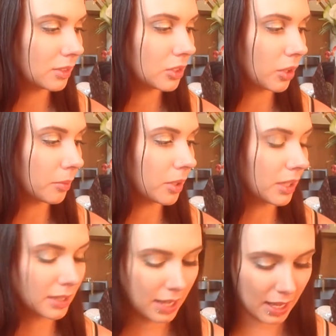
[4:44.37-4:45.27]
So I'm going
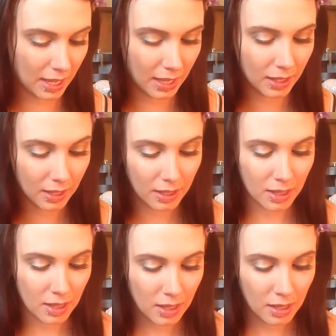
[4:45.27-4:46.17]
to take
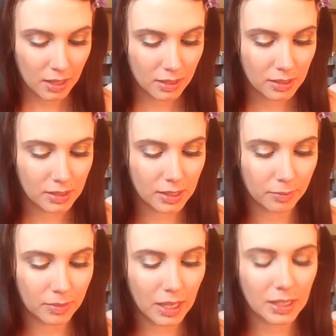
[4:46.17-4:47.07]

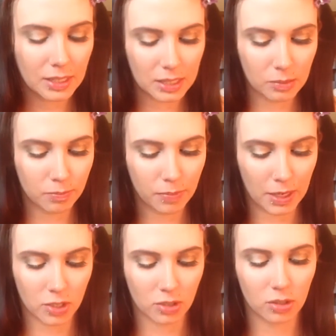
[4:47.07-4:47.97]
something
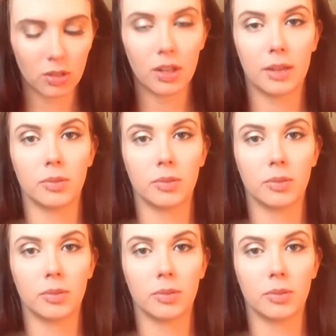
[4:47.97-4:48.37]
special. I'm